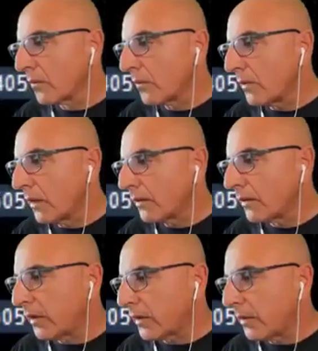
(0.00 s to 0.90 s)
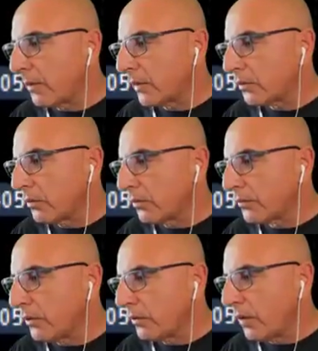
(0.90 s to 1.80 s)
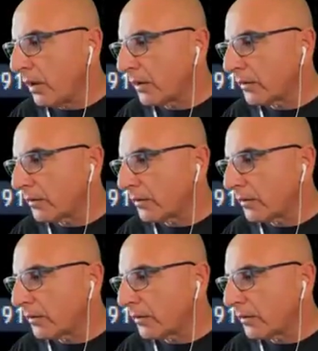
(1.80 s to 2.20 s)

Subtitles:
Nasdaq about to move to a new high.